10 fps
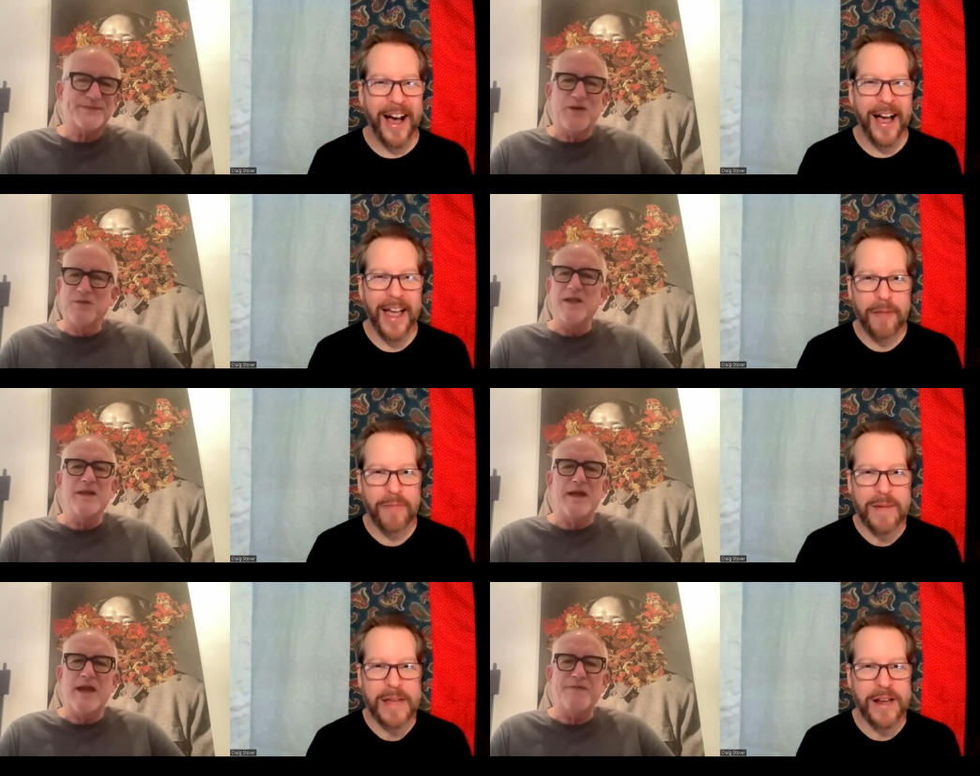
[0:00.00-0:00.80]
Speaker 1: Uh, really? And
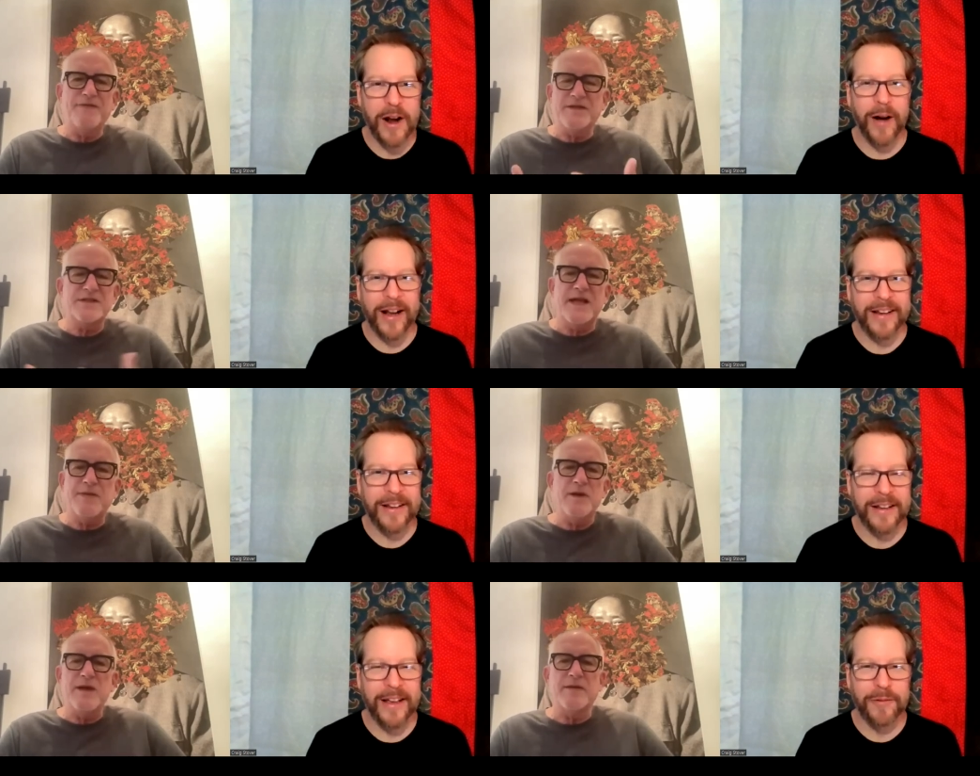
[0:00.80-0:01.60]
maybe, you know, I,
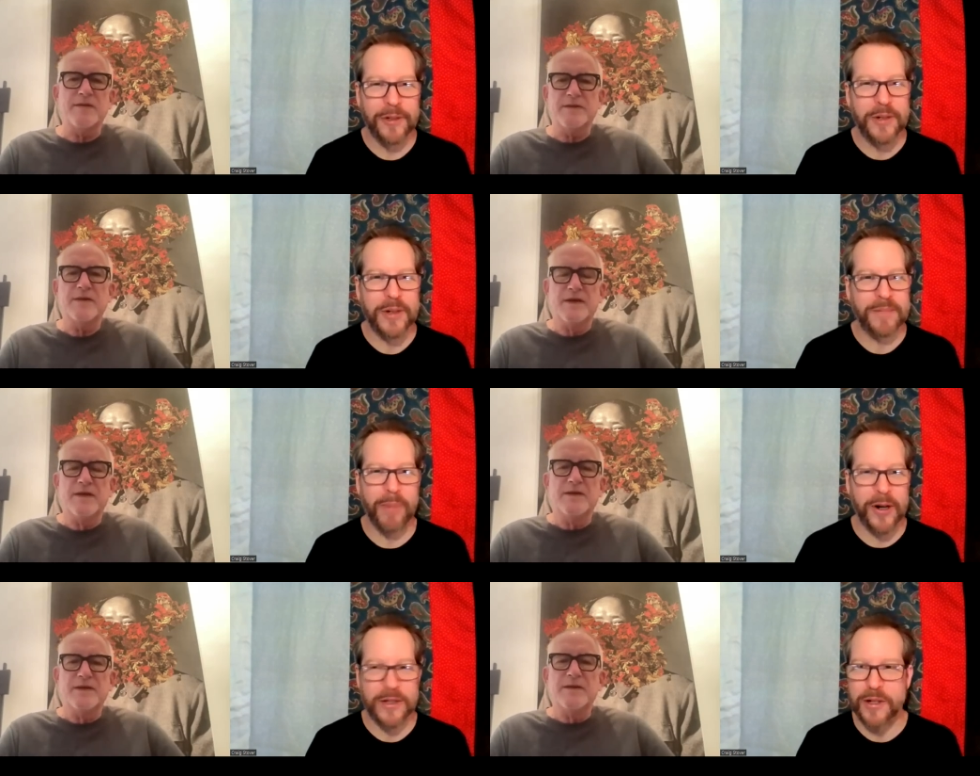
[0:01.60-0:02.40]
we'll do a
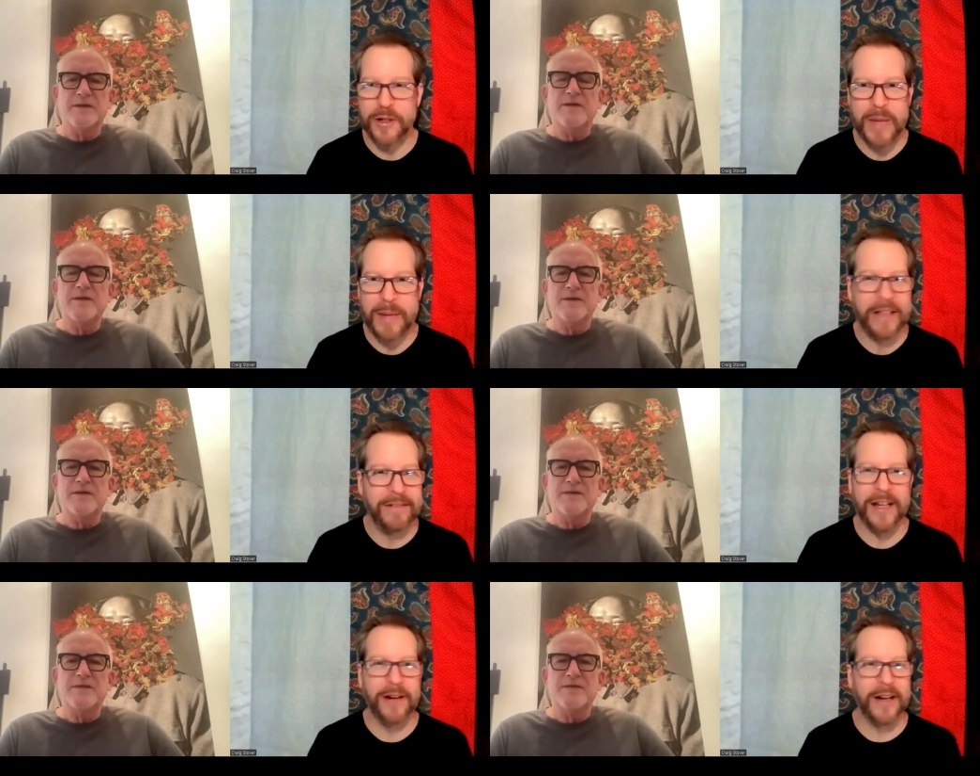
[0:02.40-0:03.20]
part two, maybe,
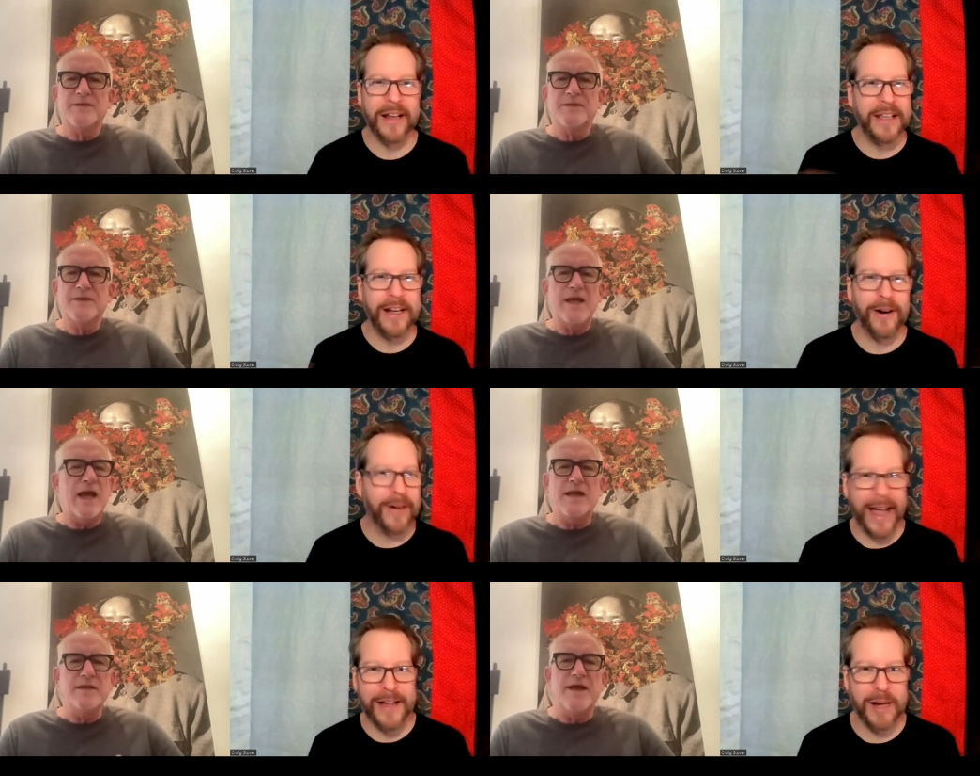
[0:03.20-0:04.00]
you know, in a year, yeah,
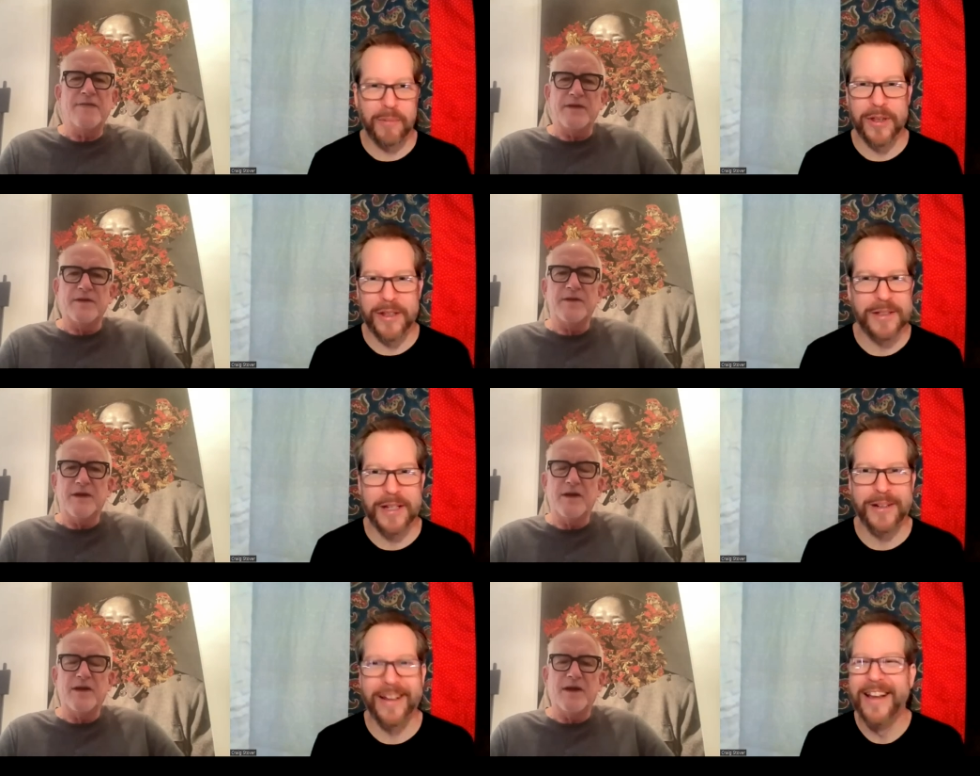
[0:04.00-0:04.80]
I'll catch up with you,
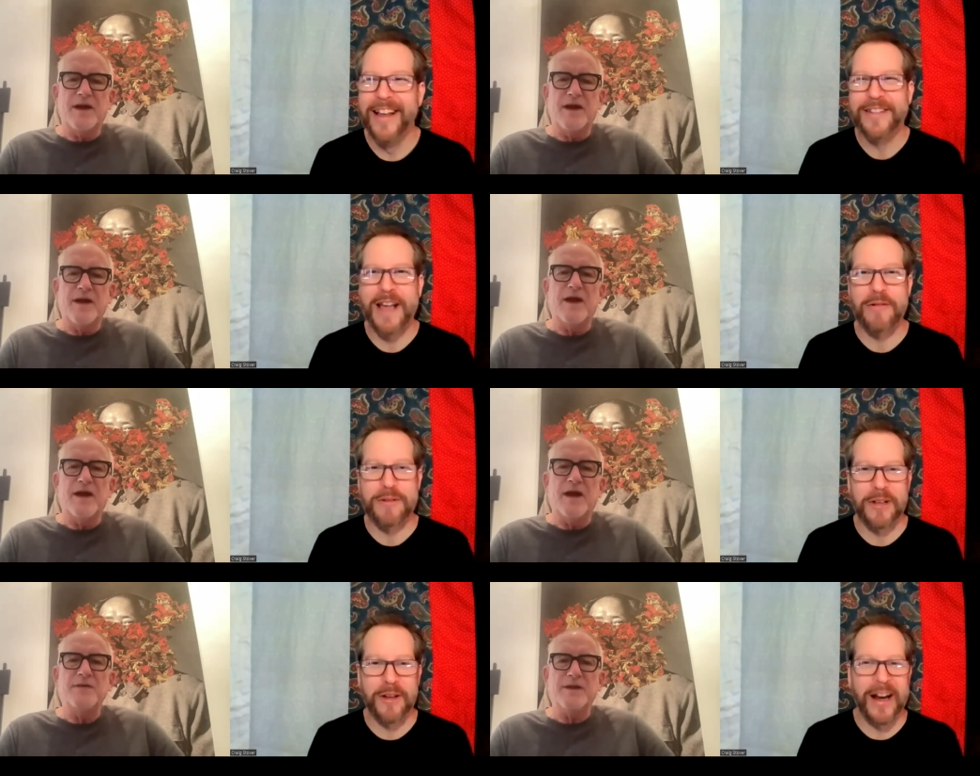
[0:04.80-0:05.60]
see it. So that
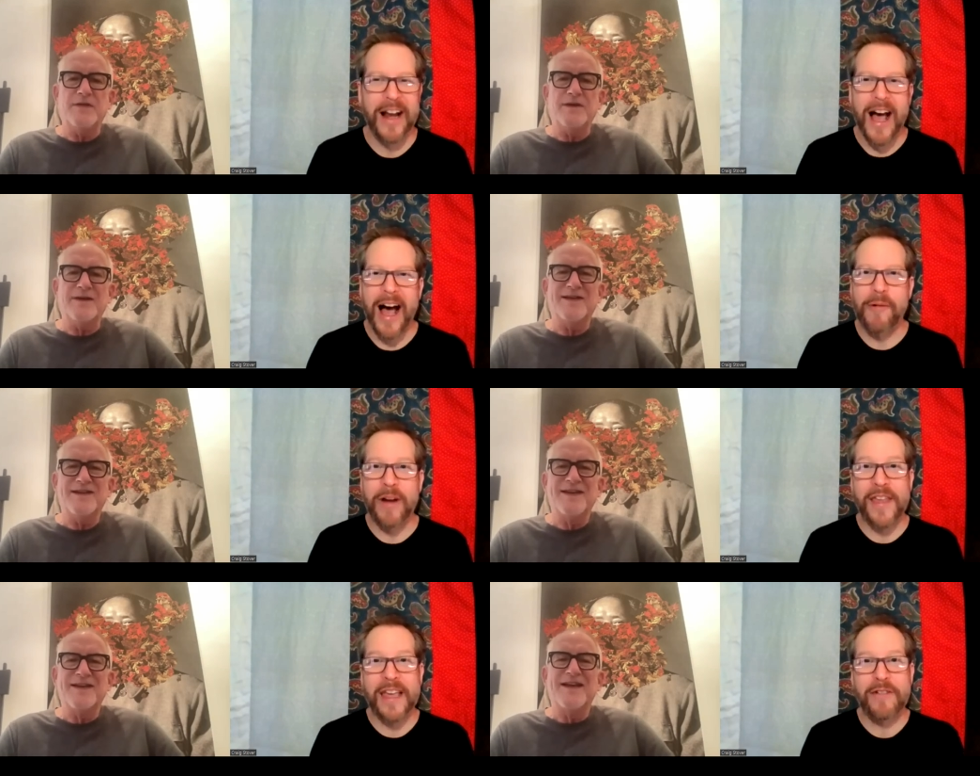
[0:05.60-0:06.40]
was really great. I
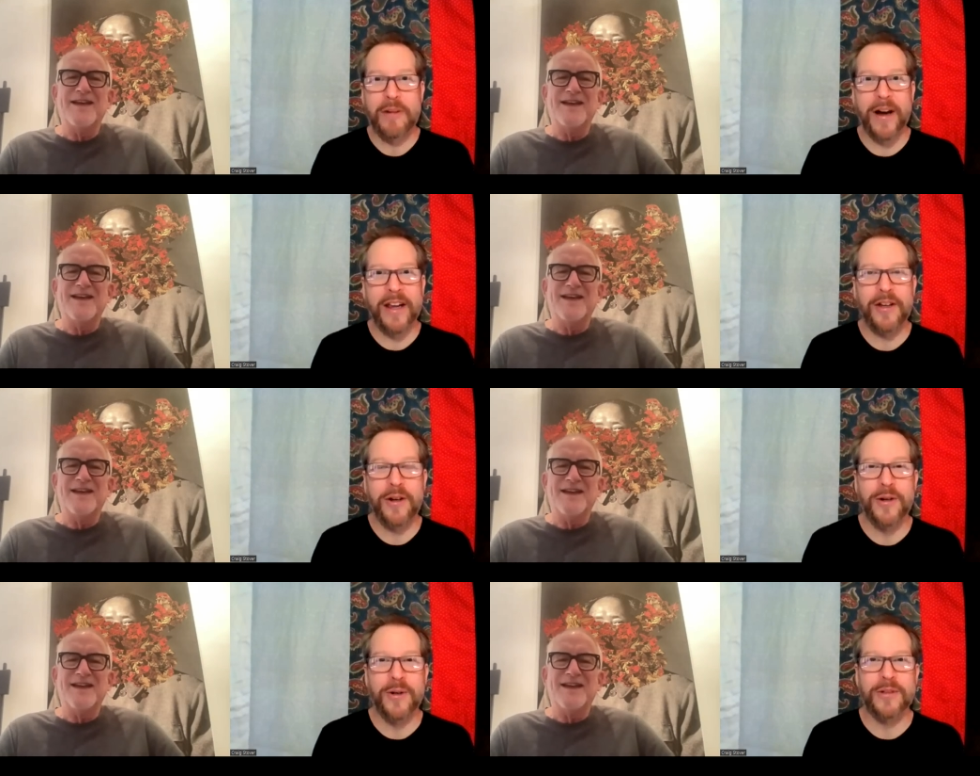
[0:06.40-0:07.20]
want to thank everybody
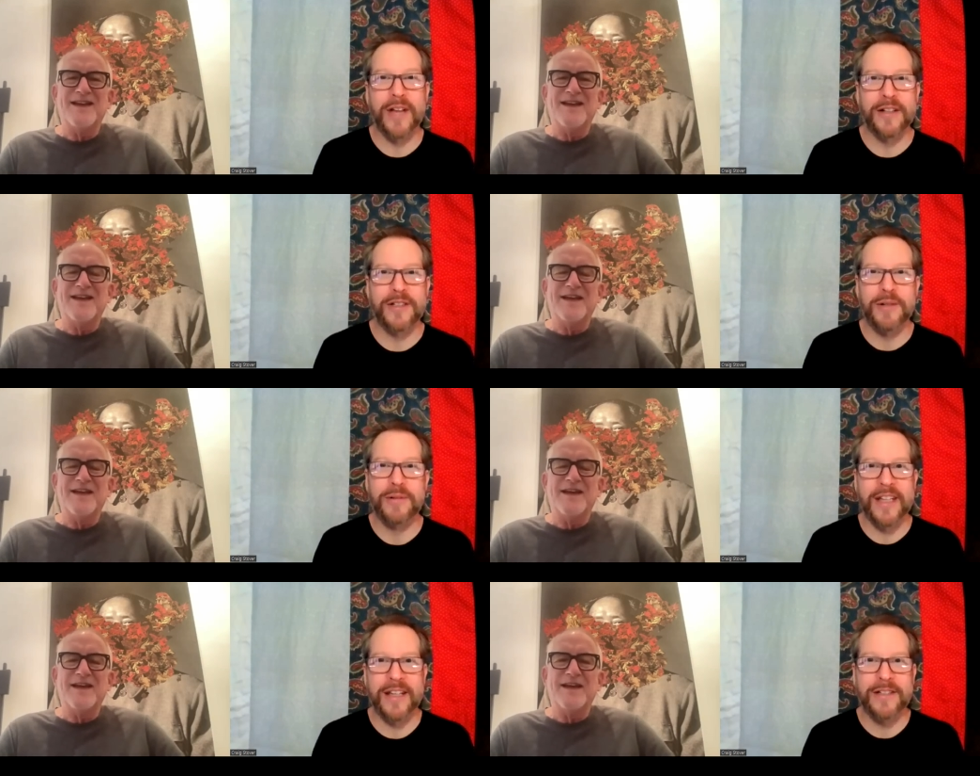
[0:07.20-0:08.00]
who uh,
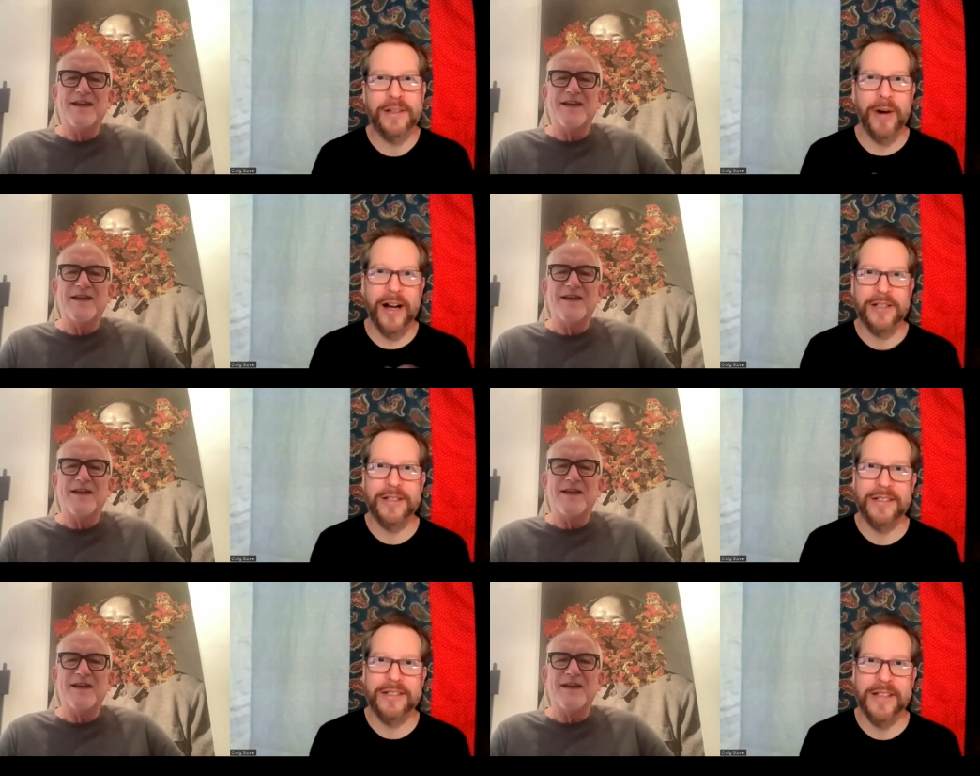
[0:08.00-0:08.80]
tuned in to
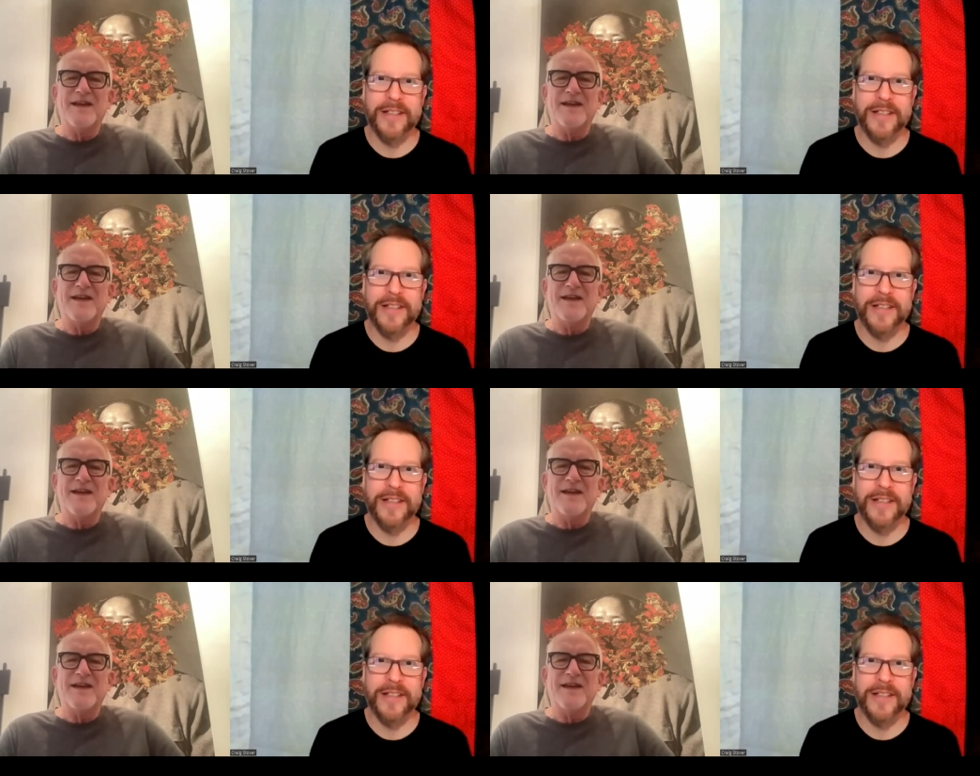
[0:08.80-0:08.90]
watch